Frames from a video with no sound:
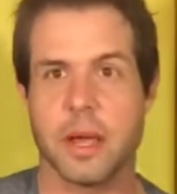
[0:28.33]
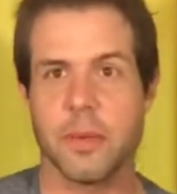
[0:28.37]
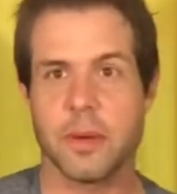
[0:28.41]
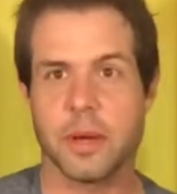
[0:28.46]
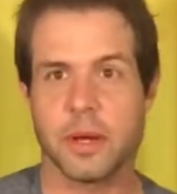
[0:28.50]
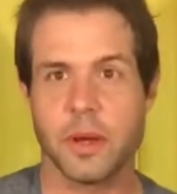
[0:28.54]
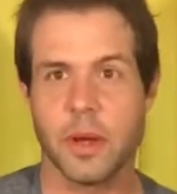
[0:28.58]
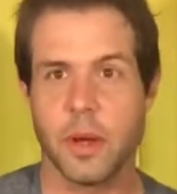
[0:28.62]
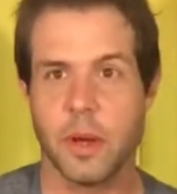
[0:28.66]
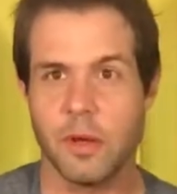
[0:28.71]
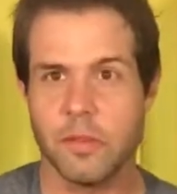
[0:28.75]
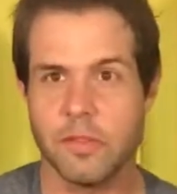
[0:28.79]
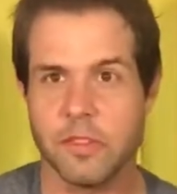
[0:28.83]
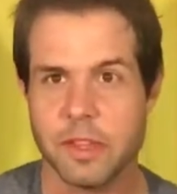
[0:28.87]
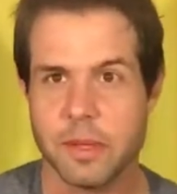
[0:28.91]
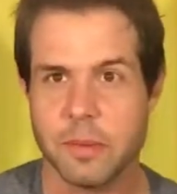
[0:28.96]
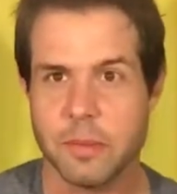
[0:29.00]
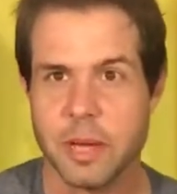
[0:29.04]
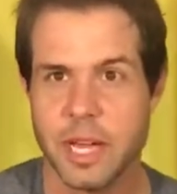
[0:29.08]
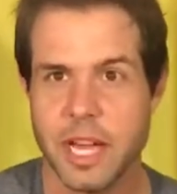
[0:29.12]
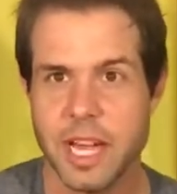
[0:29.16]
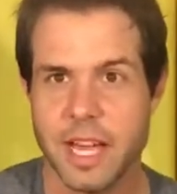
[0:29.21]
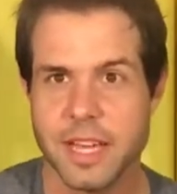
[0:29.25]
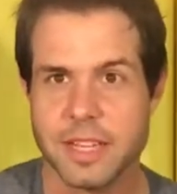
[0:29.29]
I went golfing
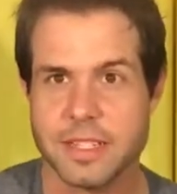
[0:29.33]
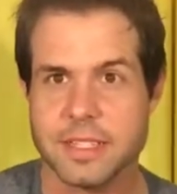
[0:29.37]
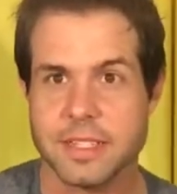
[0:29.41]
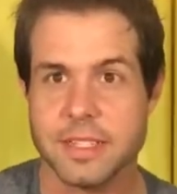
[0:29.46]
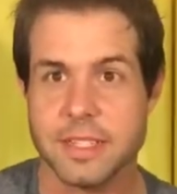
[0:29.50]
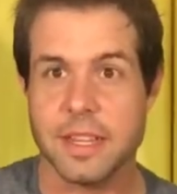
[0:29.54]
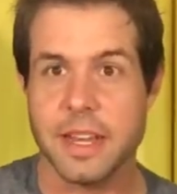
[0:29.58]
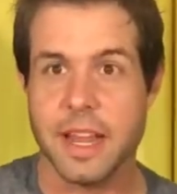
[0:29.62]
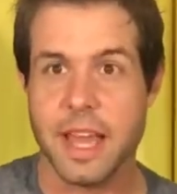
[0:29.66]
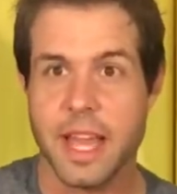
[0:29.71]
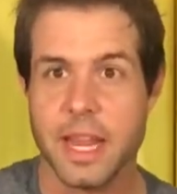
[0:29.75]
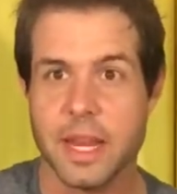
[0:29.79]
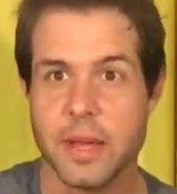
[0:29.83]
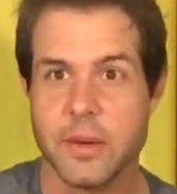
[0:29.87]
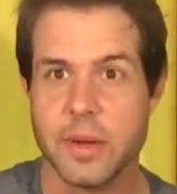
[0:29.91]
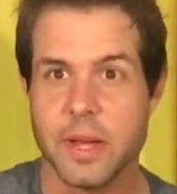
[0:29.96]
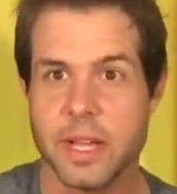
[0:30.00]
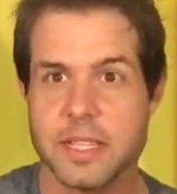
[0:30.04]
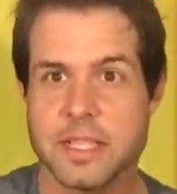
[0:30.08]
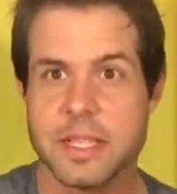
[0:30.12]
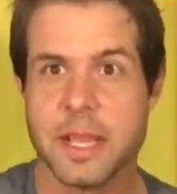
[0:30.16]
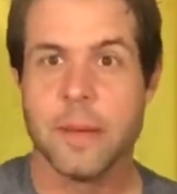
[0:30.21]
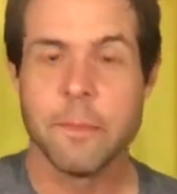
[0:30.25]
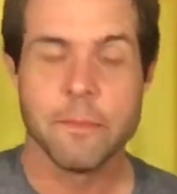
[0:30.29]
by accident.
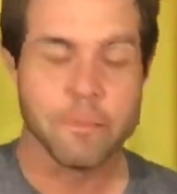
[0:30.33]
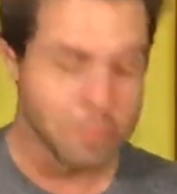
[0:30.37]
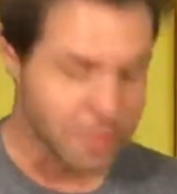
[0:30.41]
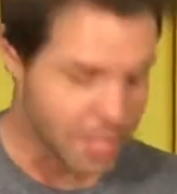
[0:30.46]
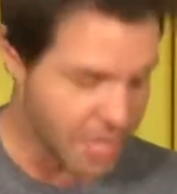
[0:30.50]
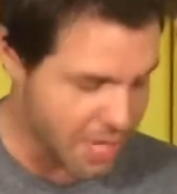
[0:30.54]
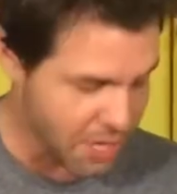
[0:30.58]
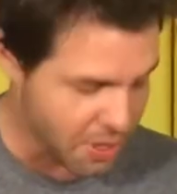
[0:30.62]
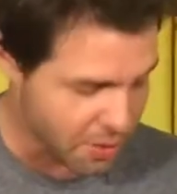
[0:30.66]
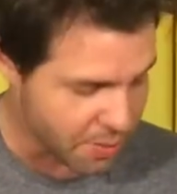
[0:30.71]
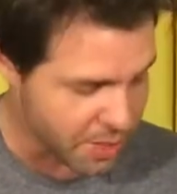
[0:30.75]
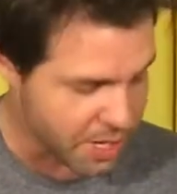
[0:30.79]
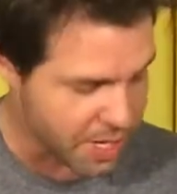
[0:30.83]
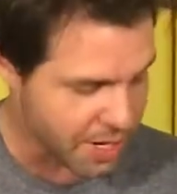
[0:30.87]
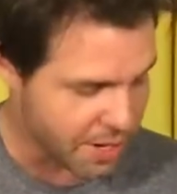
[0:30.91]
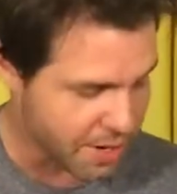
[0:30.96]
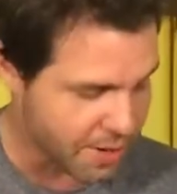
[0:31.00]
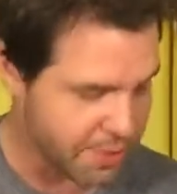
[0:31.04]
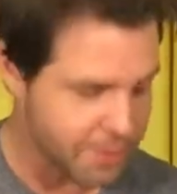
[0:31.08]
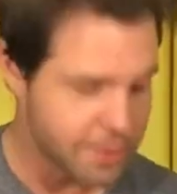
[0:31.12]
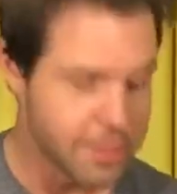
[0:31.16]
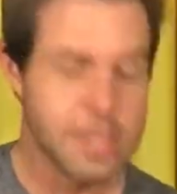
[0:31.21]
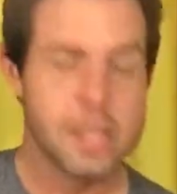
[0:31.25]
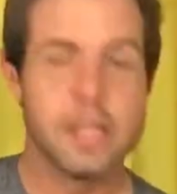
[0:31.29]
Anyways, here we
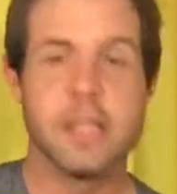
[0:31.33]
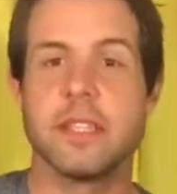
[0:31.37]
go.